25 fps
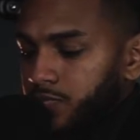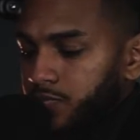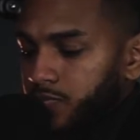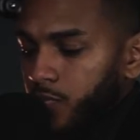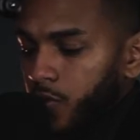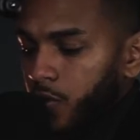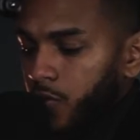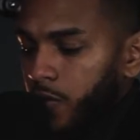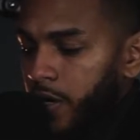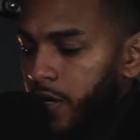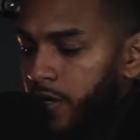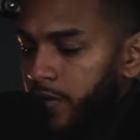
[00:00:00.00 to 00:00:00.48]

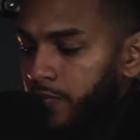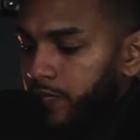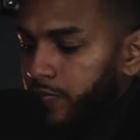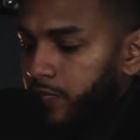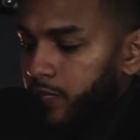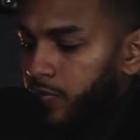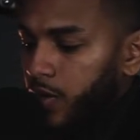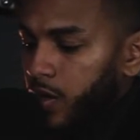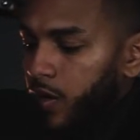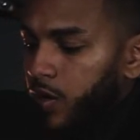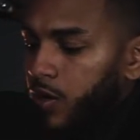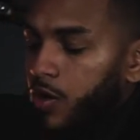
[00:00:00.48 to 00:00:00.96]
right?
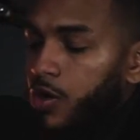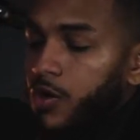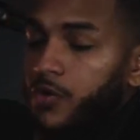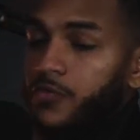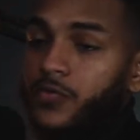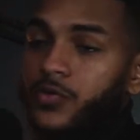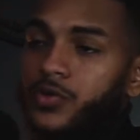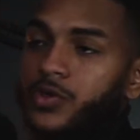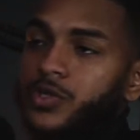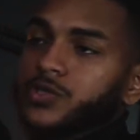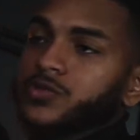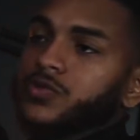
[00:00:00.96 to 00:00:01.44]

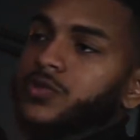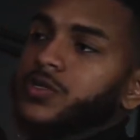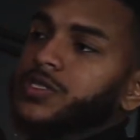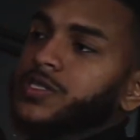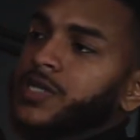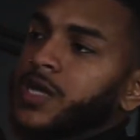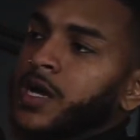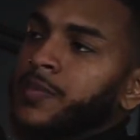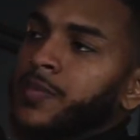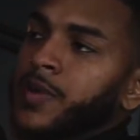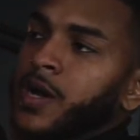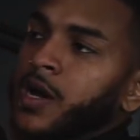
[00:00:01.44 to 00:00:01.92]
For this
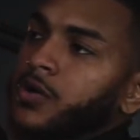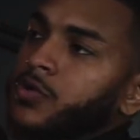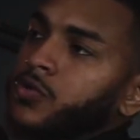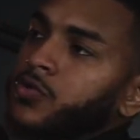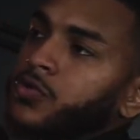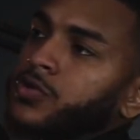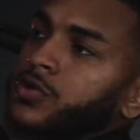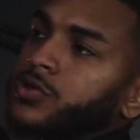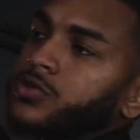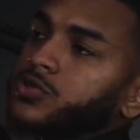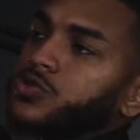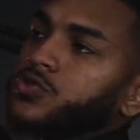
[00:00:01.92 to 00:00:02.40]
reason, I'm not
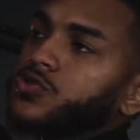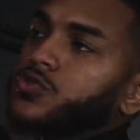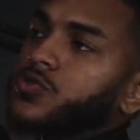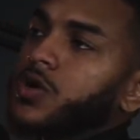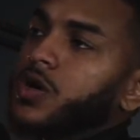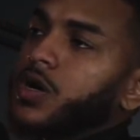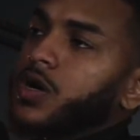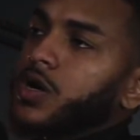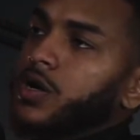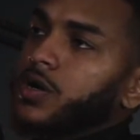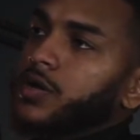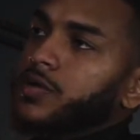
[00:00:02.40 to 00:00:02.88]
going
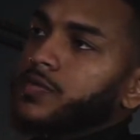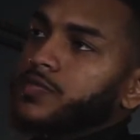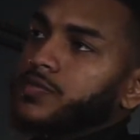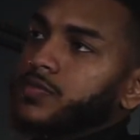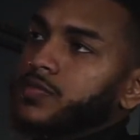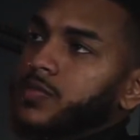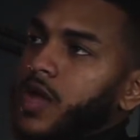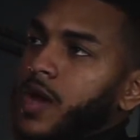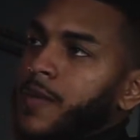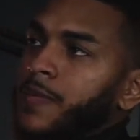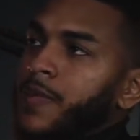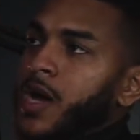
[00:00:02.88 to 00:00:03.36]
to
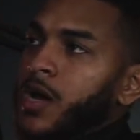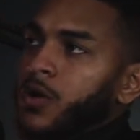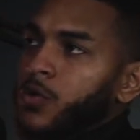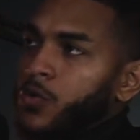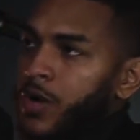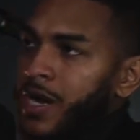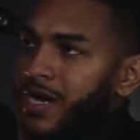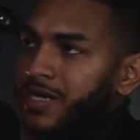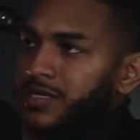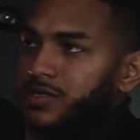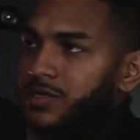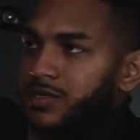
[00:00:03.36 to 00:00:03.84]

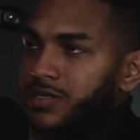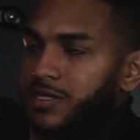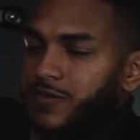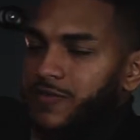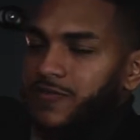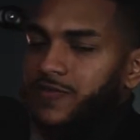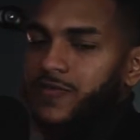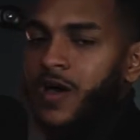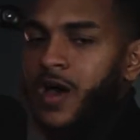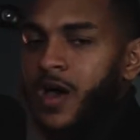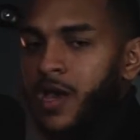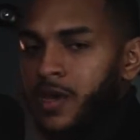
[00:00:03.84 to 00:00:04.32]
actually
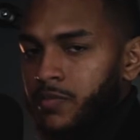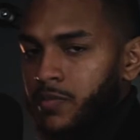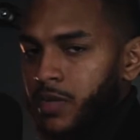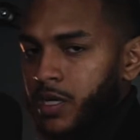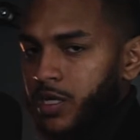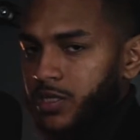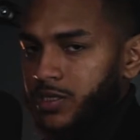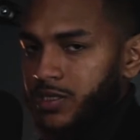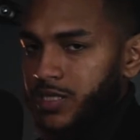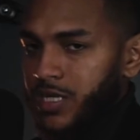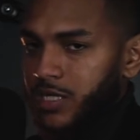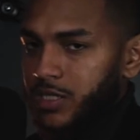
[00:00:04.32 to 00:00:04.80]
define
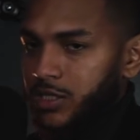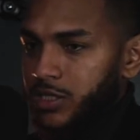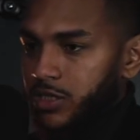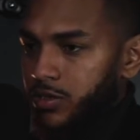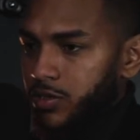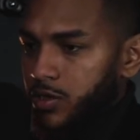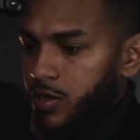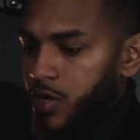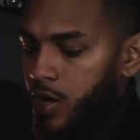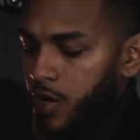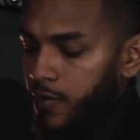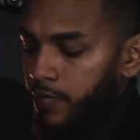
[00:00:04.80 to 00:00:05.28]
meditation,
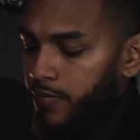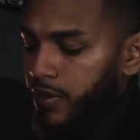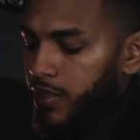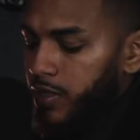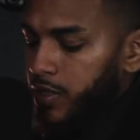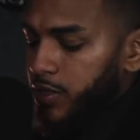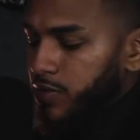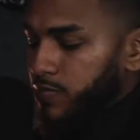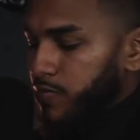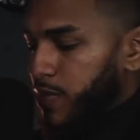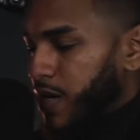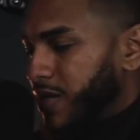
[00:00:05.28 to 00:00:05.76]

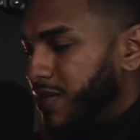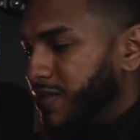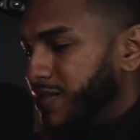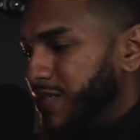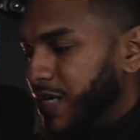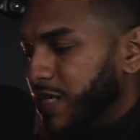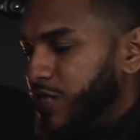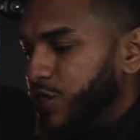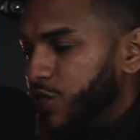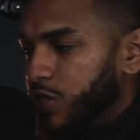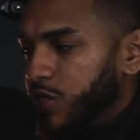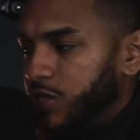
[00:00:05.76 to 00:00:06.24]
because
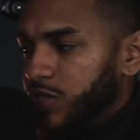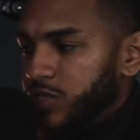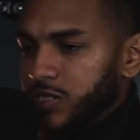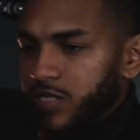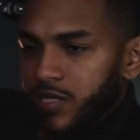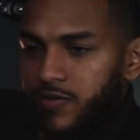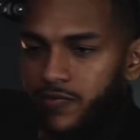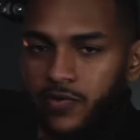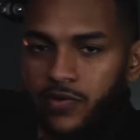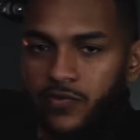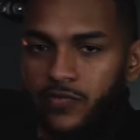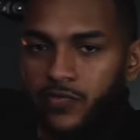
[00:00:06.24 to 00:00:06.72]
meditation is
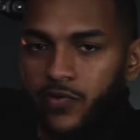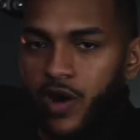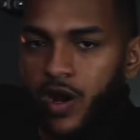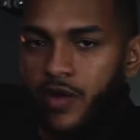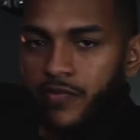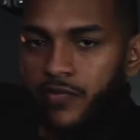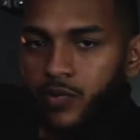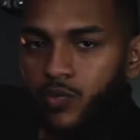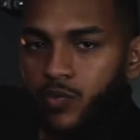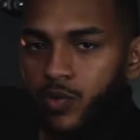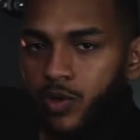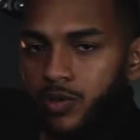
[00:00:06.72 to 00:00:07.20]
different for
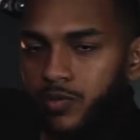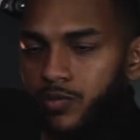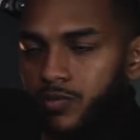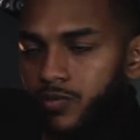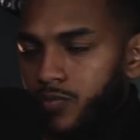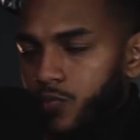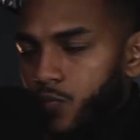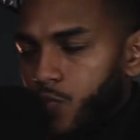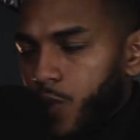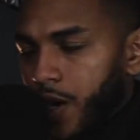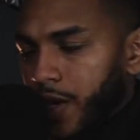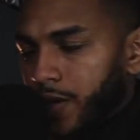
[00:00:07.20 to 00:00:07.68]
everyone,
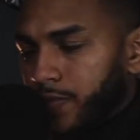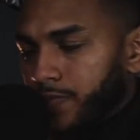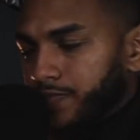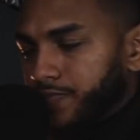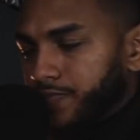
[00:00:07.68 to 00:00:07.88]
right?